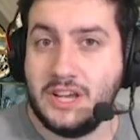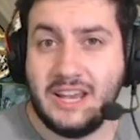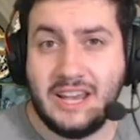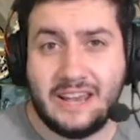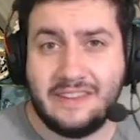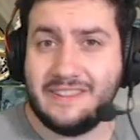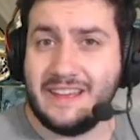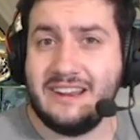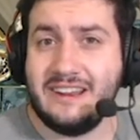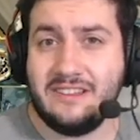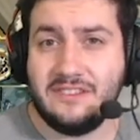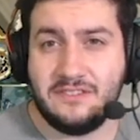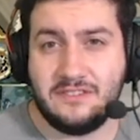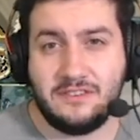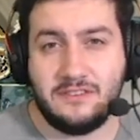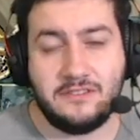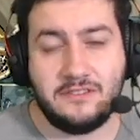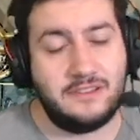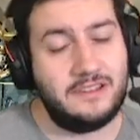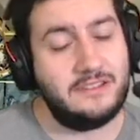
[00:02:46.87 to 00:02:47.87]
in that
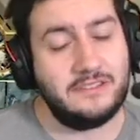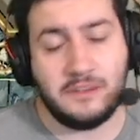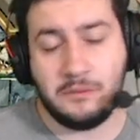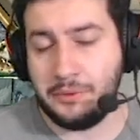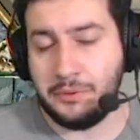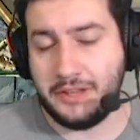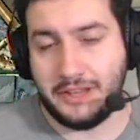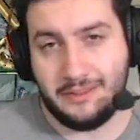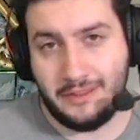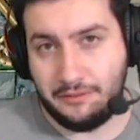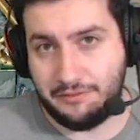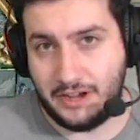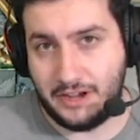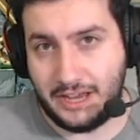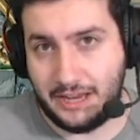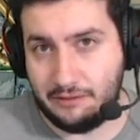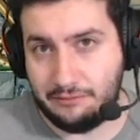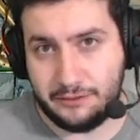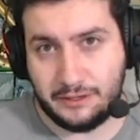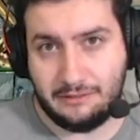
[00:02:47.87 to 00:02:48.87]
instance, it's completely fine
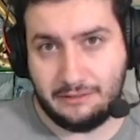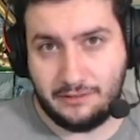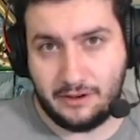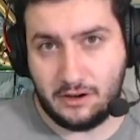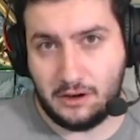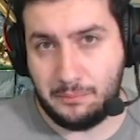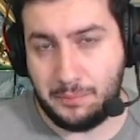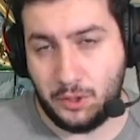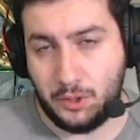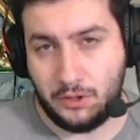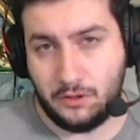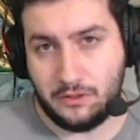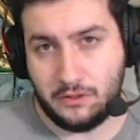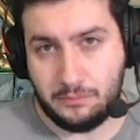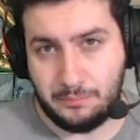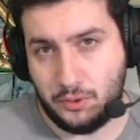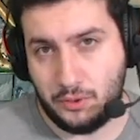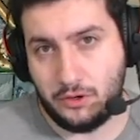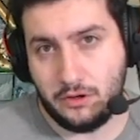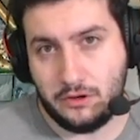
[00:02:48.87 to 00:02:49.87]
if we give our opponent the
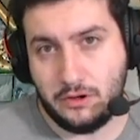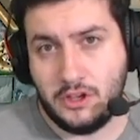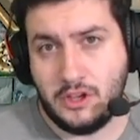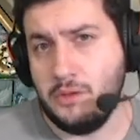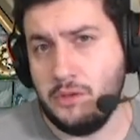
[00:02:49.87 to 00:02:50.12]
board